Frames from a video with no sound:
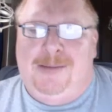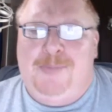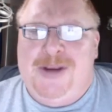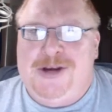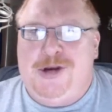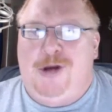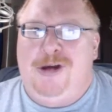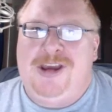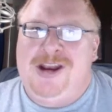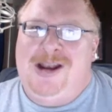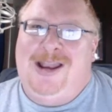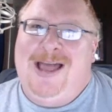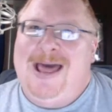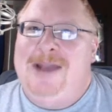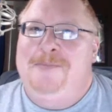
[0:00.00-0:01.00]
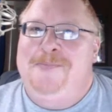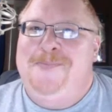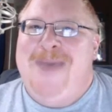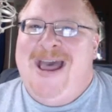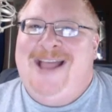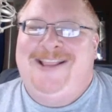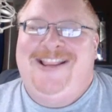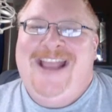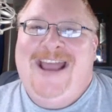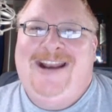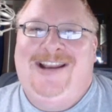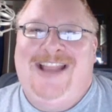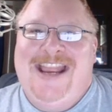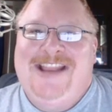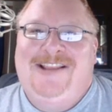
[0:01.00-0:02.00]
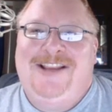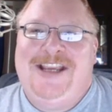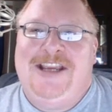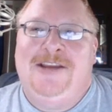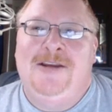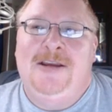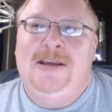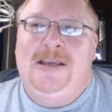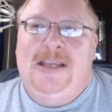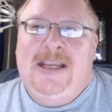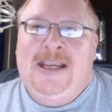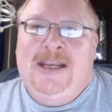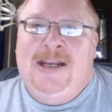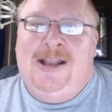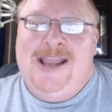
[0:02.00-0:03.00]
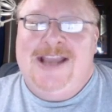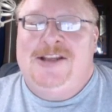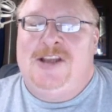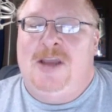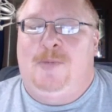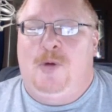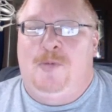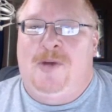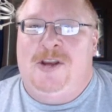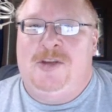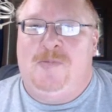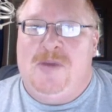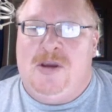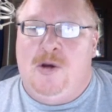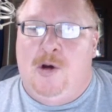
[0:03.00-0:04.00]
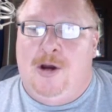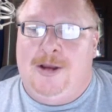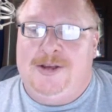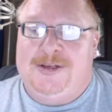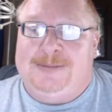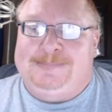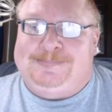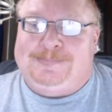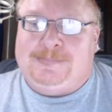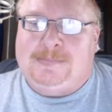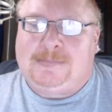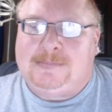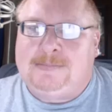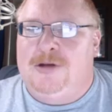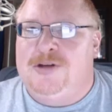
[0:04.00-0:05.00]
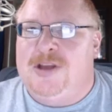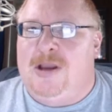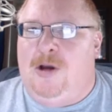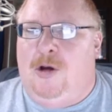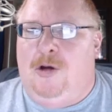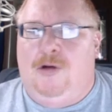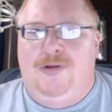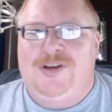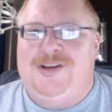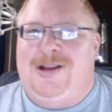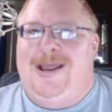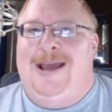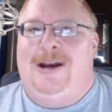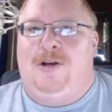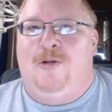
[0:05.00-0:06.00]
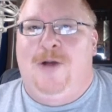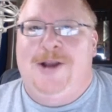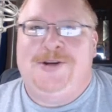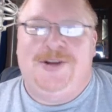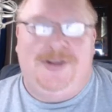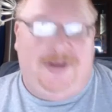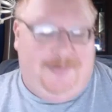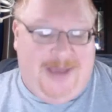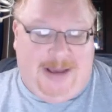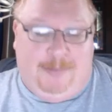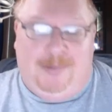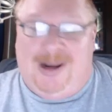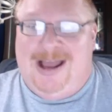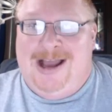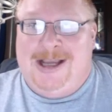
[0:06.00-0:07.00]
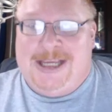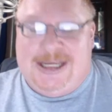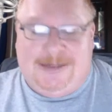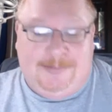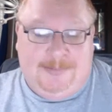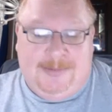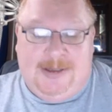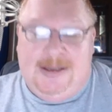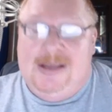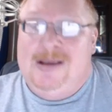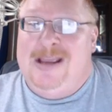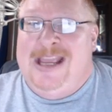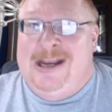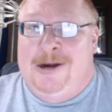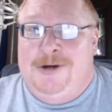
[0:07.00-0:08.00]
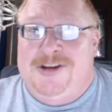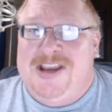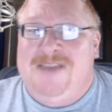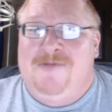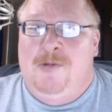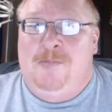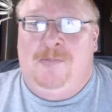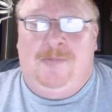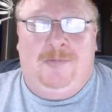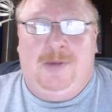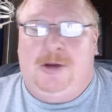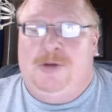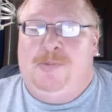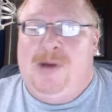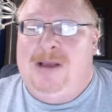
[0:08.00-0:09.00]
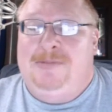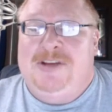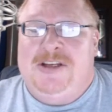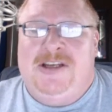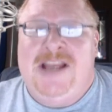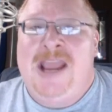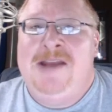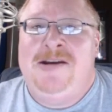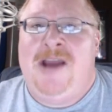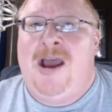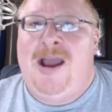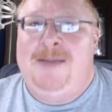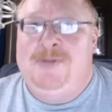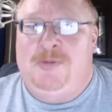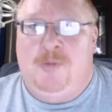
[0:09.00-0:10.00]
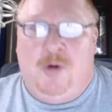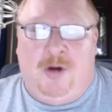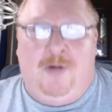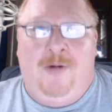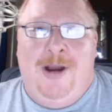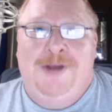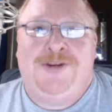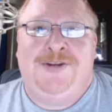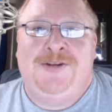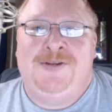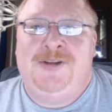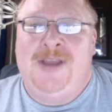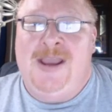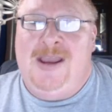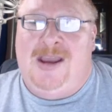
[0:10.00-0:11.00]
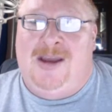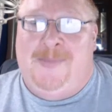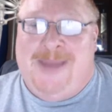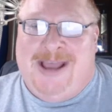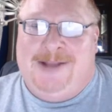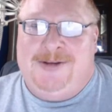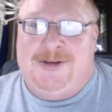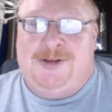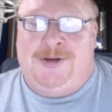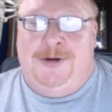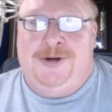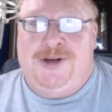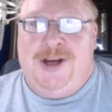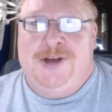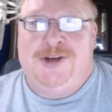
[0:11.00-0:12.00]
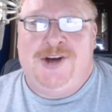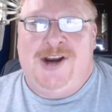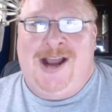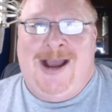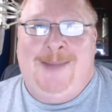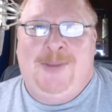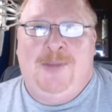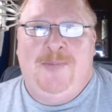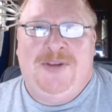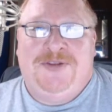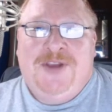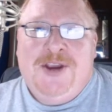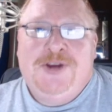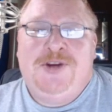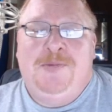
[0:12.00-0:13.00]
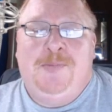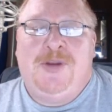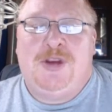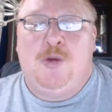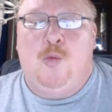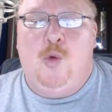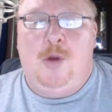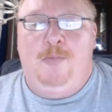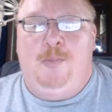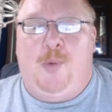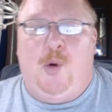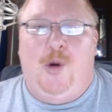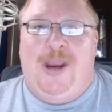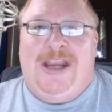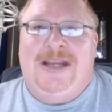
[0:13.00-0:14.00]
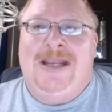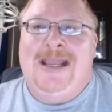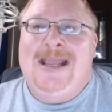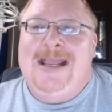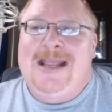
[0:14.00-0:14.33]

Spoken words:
I've been talking a lot about that lately in the last couple of months because there's always a lot of questions about blogging, and there's probably 10 times more questions about search engine optimization. But the one point